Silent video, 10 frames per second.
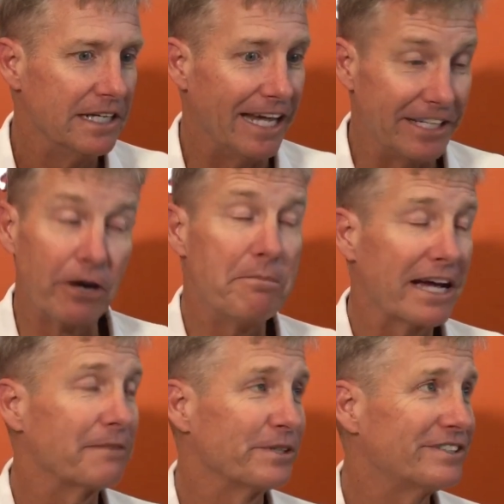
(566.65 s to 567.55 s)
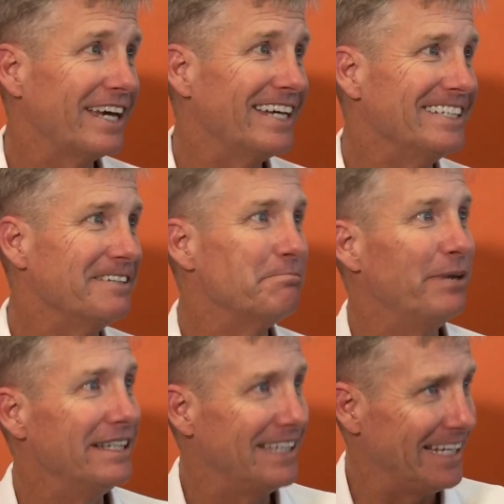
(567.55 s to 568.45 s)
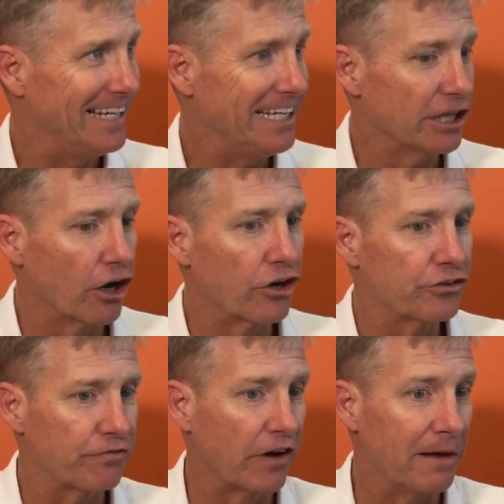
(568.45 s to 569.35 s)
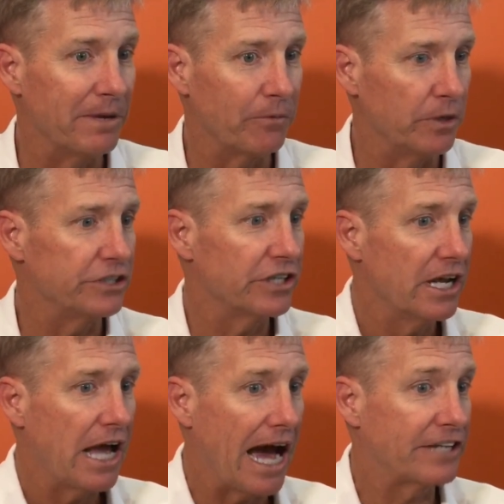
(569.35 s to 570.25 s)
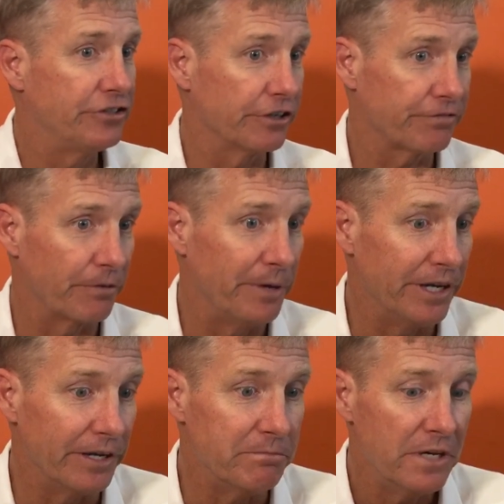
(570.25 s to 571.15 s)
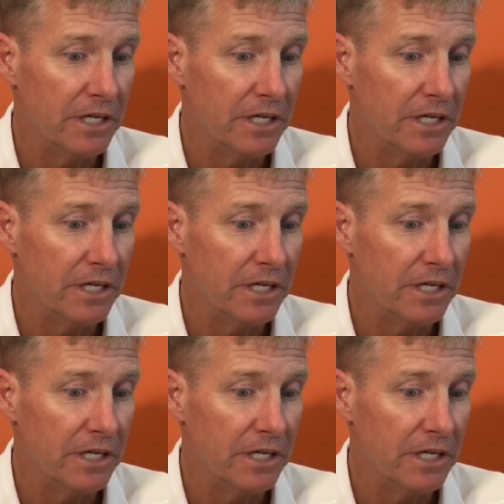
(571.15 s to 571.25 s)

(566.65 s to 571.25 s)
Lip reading: He gonna make a mistake, but then he learns from it, which I took from him.